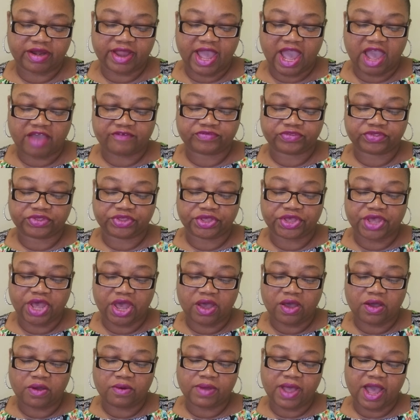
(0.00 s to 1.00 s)
I have to
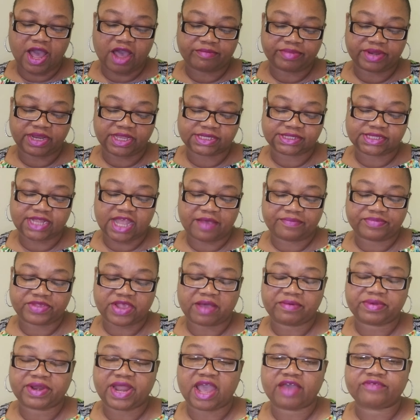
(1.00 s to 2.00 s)
go, how many stamps
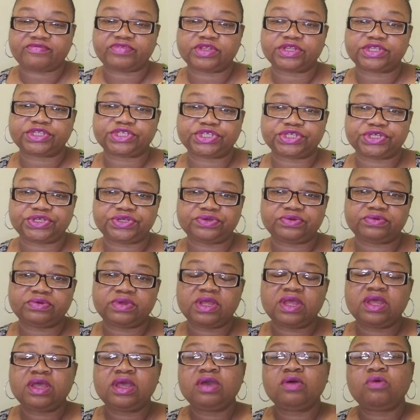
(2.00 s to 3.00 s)
I would have to do,
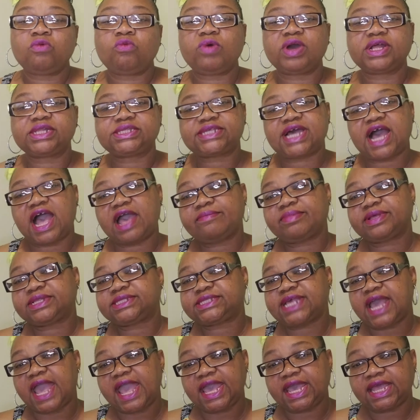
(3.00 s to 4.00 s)
what time of
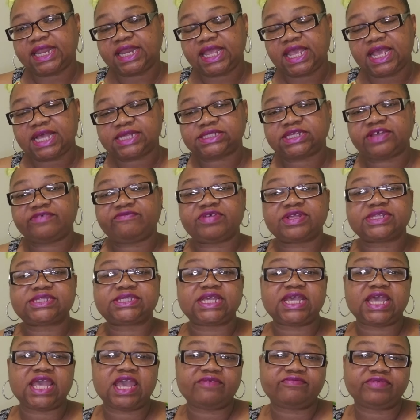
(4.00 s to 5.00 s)
day it is, if it's
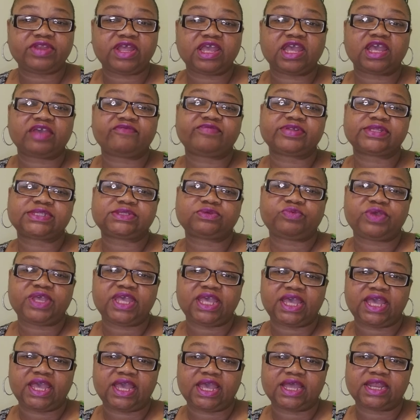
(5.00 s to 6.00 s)
evening, if it's
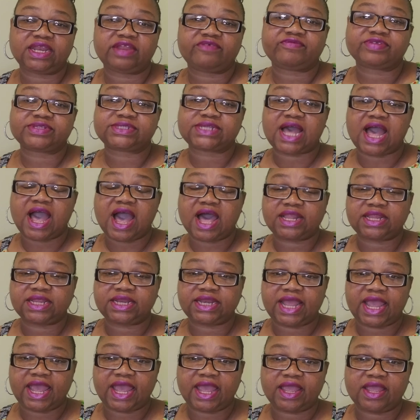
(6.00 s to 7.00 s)
weekend, if it's a
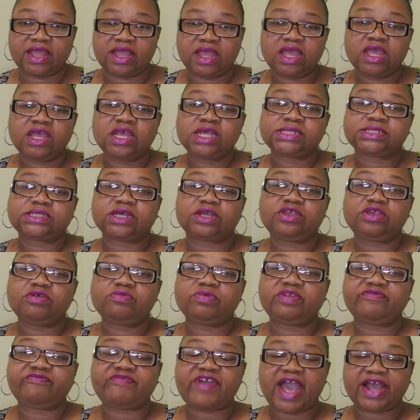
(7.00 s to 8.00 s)
holiday. So you
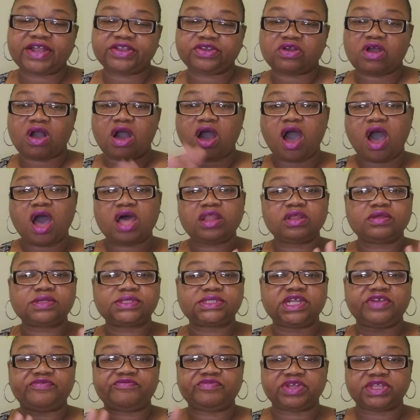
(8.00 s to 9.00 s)
would factor all those
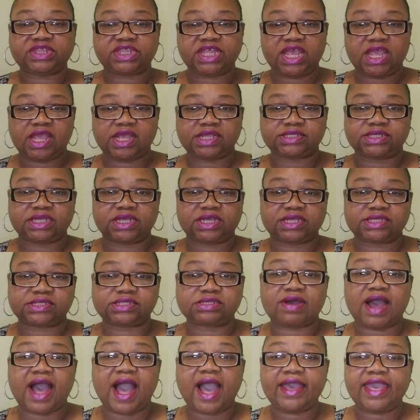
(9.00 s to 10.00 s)
different things in.
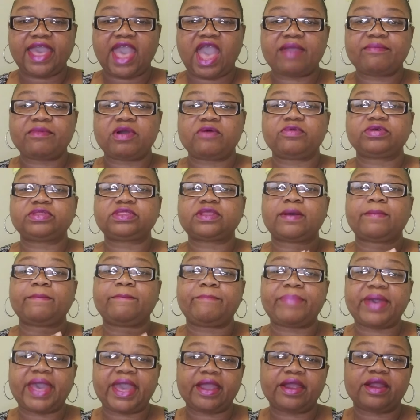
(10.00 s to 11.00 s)
So I came up with a
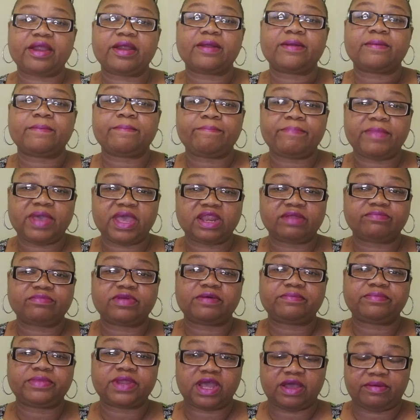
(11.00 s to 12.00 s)
bare
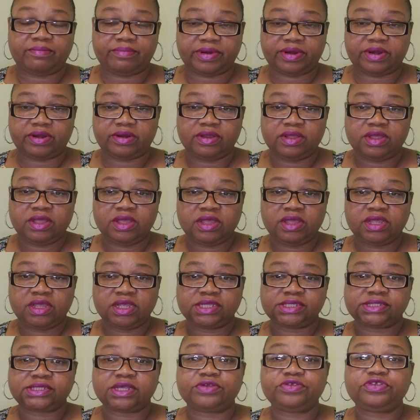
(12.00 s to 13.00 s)
minimum number.
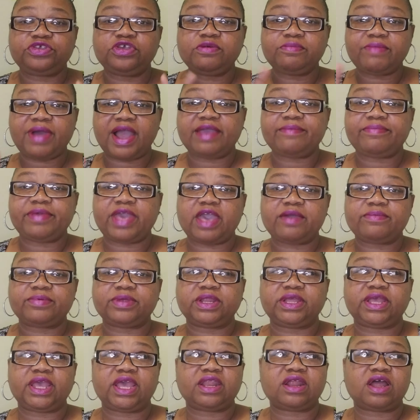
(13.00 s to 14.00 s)
So you might be able to
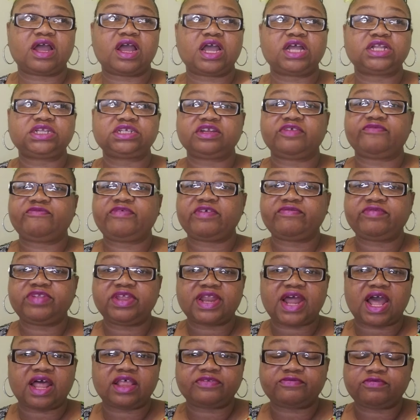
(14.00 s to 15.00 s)
get
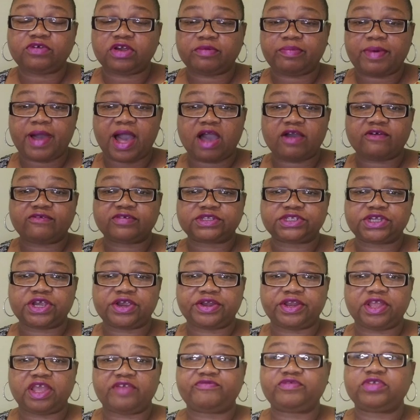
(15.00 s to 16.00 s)
$150 for a power of
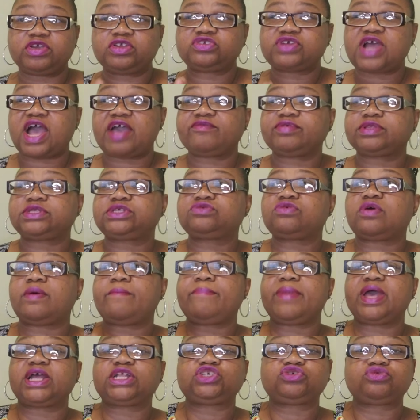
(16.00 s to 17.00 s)
attorney if you're driving to a
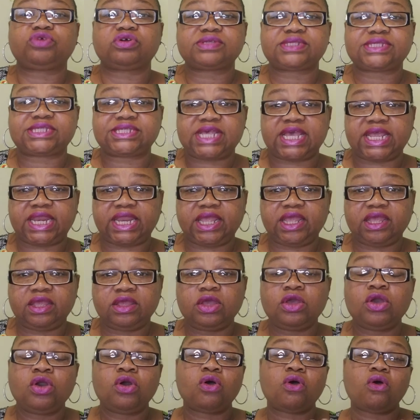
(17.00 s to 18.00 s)
metro city
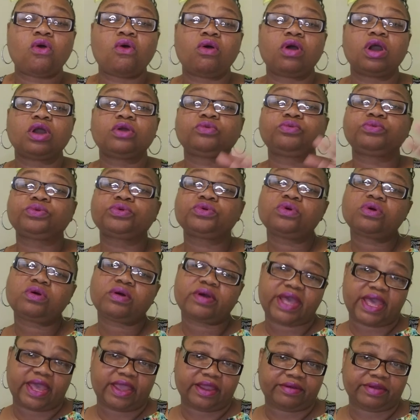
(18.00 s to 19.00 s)
or a rural
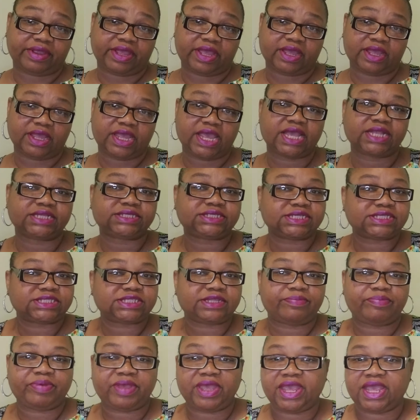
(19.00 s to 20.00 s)
area. It just
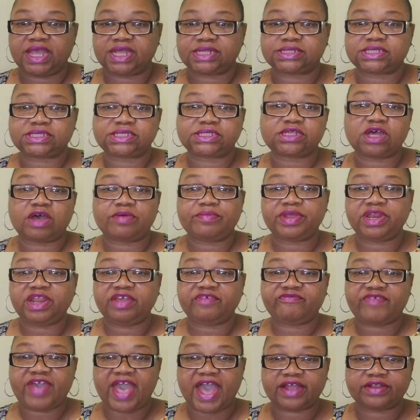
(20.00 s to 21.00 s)
depends. There's so many
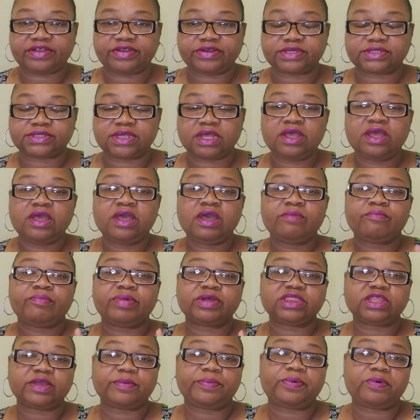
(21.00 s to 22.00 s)
factors.
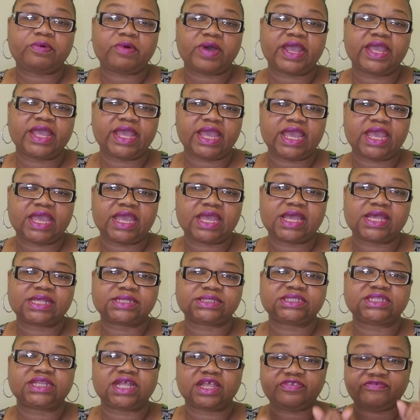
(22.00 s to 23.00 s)
But the point
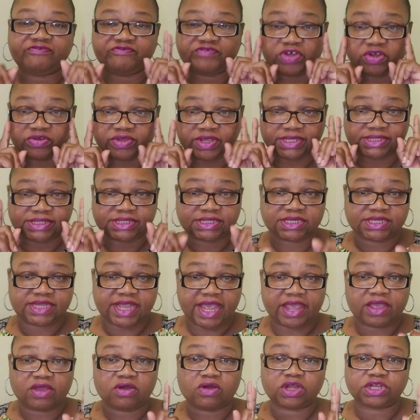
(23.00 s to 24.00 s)
is, let's focus
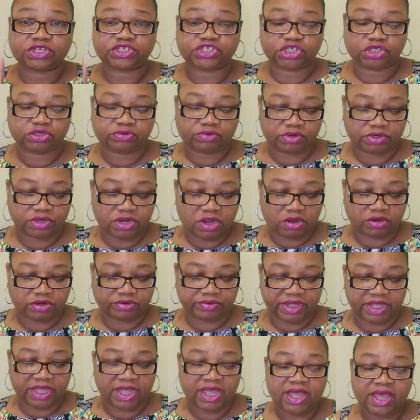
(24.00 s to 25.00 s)
today on general
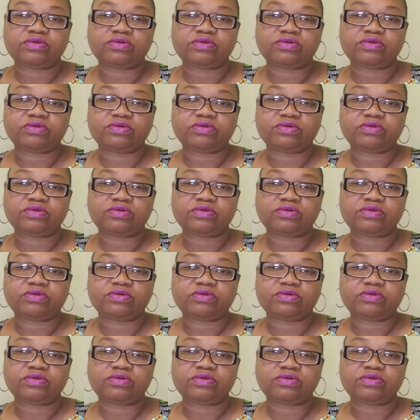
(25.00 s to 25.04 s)
notary.